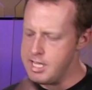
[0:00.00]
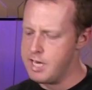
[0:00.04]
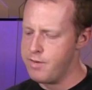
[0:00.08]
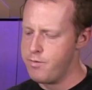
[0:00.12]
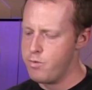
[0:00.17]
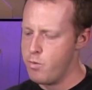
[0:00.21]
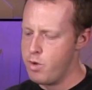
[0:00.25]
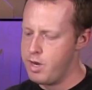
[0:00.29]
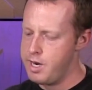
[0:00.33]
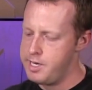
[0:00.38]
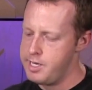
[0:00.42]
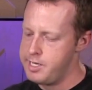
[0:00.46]
And then
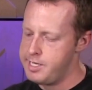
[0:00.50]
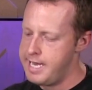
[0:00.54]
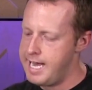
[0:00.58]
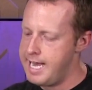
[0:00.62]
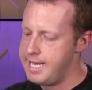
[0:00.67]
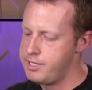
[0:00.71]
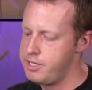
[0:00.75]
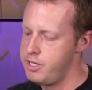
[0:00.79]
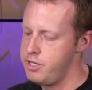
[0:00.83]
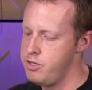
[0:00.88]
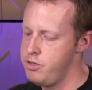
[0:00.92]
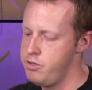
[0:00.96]
if you want to
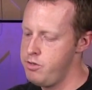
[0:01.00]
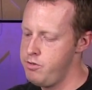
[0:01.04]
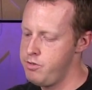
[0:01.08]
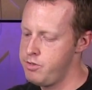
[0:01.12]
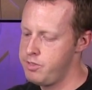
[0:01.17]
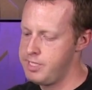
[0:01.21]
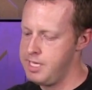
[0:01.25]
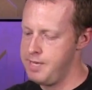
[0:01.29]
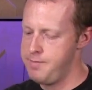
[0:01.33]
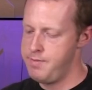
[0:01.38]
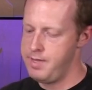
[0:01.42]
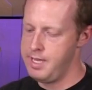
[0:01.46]
detach it, you do
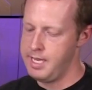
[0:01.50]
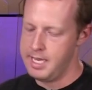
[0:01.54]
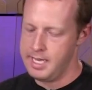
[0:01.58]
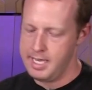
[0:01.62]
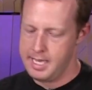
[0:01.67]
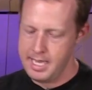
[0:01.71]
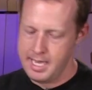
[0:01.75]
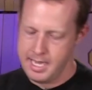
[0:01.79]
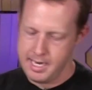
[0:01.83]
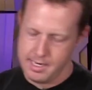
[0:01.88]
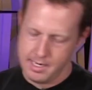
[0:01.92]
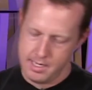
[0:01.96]
the same thing
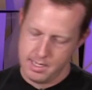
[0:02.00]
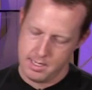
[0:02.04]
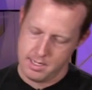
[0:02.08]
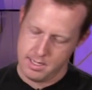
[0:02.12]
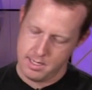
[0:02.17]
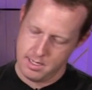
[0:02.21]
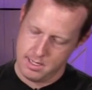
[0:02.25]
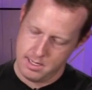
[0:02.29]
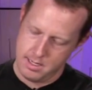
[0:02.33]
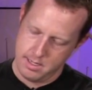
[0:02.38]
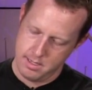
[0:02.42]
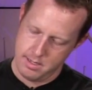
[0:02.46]
again.
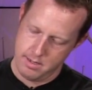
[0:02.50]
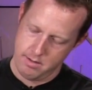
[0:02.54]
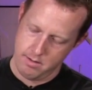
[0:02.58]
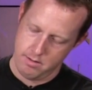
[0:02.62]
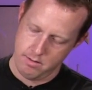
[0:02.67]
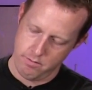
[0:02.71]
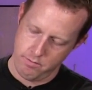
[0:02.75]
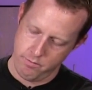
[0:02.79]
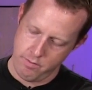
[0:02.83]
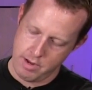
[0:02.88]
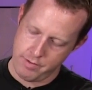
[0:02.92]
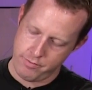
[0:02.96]

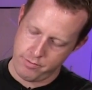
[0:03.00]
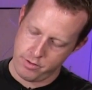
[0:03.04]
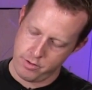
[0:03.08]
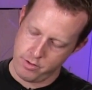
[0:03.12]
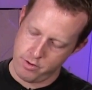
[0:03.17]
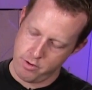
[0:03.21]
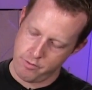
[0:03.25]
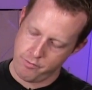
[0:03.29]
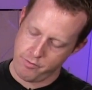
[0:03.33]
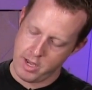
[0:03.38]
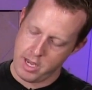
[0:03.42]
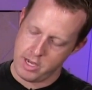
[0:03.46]
Wait for
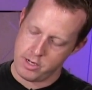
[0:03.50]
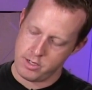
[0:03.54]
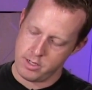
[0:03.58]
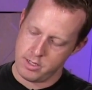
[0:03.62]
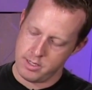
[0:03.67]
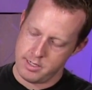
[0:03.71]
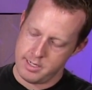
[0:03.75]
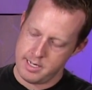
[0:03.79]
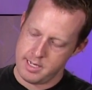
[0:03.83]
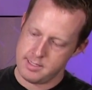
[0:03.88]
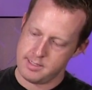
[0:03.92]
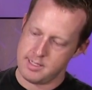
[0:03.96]
the
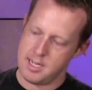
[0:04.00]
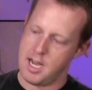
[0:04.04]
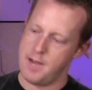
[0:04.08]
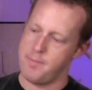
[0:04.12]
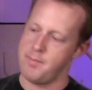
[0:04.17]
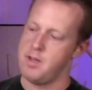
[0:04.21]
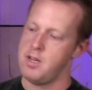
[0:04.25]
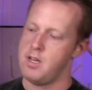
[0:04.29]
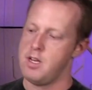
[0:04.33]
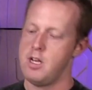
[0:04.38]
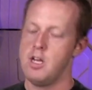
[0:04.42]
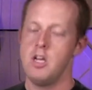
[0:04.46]
notification on the
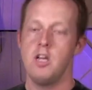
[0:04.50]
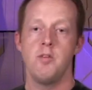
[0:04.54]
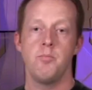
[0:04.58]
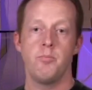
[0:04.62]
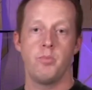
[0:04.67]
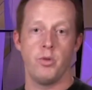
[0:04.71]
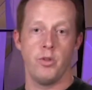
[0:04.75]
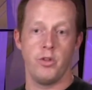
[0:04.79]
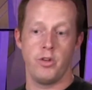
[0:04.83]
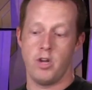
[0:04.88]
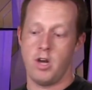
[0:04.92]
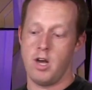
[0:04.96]
desktop,
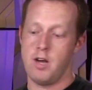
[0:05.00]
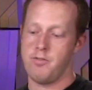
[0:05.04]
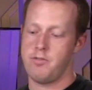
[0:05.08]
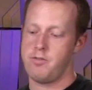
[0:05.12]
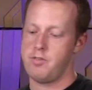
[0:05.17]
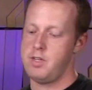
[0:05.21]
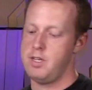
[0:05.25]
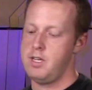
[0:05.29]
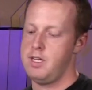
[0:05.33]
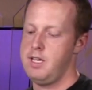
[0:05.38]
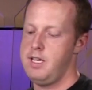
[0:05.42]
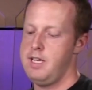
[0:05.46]
pull it
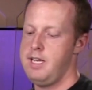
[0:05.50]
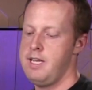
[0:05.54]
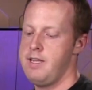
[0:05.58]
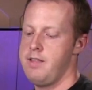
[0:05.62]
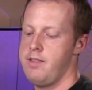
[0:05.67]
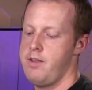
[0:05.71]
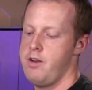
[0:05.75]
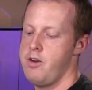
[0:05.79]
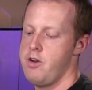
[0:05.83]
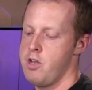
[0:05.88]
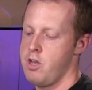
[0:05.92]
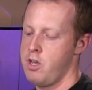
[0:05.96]
off,
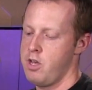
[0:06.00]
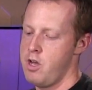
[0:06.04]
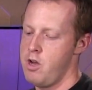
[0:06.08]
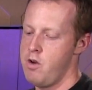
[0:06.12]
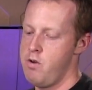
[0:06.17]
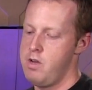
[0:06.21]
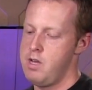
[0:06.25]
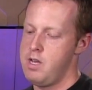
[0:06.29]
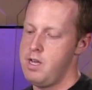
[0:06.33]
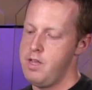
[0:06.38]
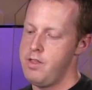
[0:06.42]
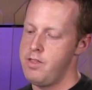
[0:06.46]
and there you
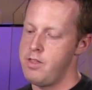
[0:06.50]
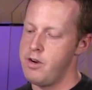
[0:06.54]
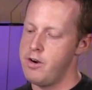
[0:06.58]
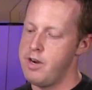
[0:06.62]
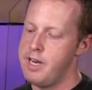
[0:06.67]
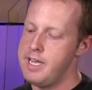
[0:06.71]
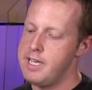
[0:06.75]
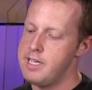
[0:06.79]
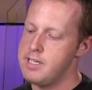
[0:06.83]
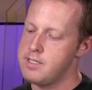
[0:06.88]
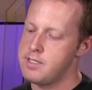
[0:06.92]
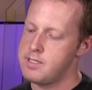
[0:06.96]
go.
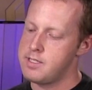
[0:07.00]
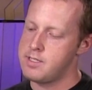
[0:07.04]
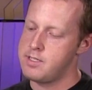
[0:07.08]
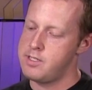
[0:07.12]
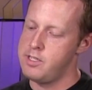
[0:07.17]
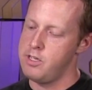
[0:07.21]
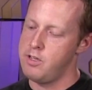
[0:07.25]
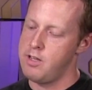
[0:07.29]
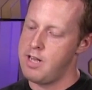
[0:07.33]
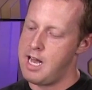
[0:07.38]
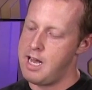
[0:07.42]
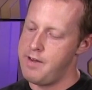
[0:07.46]
There is
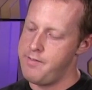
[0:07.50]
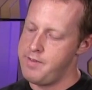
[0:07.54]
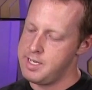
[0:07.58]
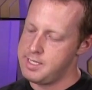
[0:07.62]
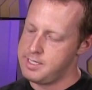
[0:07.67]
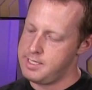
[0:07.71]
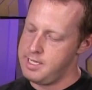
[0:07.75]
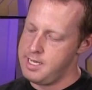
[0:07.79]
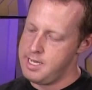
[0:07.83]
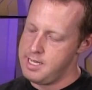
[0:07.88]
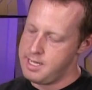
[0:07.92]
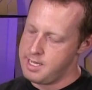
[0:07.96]
still
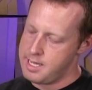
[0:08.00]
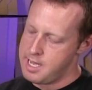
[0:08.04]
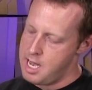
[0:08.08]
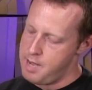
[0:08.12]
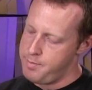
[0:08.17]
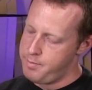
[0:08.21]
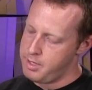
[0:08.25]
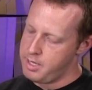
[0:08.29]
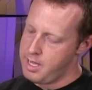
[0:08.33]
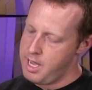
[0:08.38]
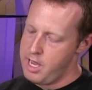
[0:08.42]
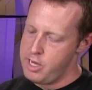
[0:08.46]
obviously the
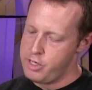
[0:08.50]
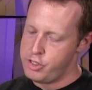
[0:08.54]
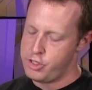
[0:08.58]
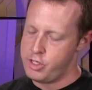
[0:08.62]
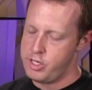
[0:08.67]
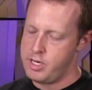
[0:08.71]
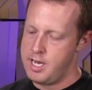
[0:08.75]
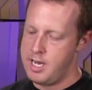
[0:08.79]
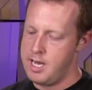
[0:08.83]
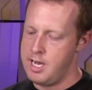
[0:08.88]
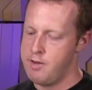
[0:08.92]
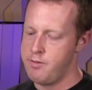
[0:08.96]

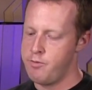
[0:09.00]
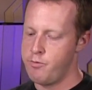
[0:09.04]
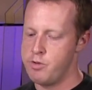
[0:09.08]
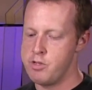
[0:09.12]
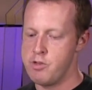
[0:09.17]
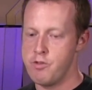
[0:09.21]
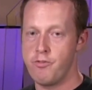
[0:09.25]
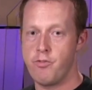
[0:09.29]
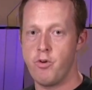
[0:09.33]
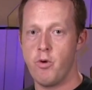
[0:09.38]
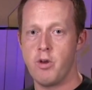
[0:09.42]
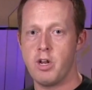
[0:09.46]
complication of
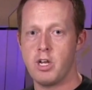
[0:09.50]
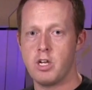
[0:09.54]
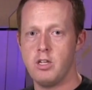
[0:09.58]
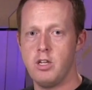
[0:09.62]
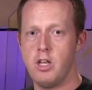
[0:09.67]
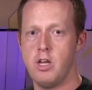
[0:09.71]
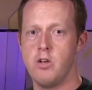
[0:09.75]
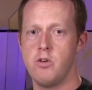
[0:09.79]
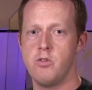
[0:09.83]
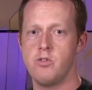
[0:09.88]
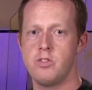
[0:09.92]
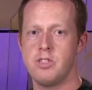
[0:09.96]
when you fold it
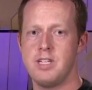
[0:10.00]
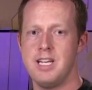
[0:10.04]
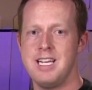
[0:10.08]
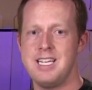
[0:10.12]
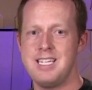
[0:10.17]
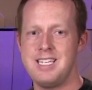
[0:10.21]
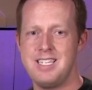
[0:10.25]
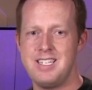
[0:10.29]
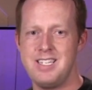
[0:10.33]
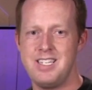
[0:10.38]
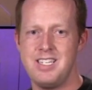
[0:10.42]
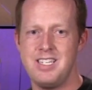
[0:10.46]
closed,
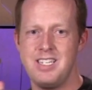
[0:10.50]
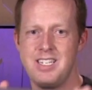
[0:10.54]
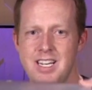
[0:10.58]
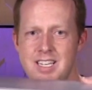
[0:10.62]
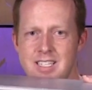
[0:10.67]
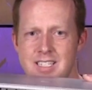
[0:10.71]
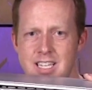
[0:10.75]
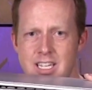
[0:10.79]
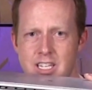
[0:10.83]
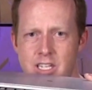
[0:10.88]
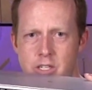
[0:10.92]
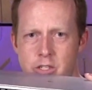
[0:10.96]
it
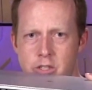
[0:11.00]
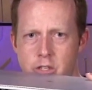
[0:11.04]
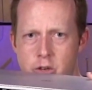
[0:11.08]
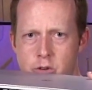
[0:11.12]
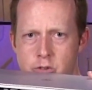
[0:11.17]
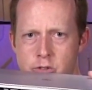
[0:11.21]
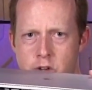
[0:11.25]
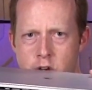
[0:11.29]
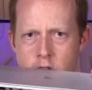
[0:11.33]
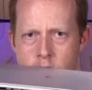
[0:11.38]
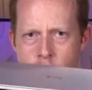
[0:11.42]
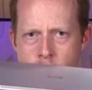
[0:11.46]
doesn't
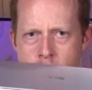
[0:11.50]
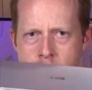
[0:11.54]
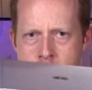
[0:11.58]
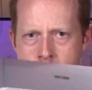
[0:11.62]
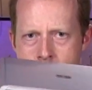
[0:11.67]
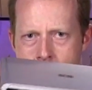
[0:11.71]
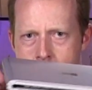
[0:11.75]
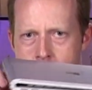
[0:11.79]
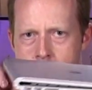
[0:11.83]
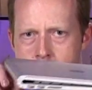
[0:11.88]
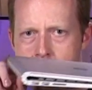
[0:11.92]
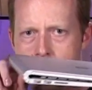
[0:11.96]
close all the
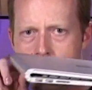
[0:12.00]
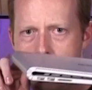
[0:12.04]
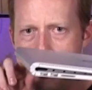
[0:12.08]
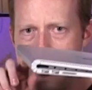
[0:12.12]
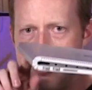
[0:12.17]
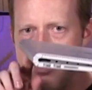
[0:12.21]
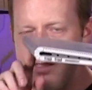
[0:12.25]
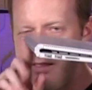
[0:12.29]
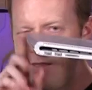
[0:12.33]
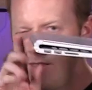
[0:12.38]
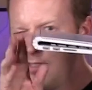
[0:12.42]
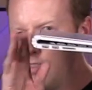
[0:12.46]
way. You can
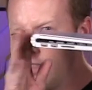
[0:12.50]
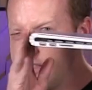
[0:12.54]
see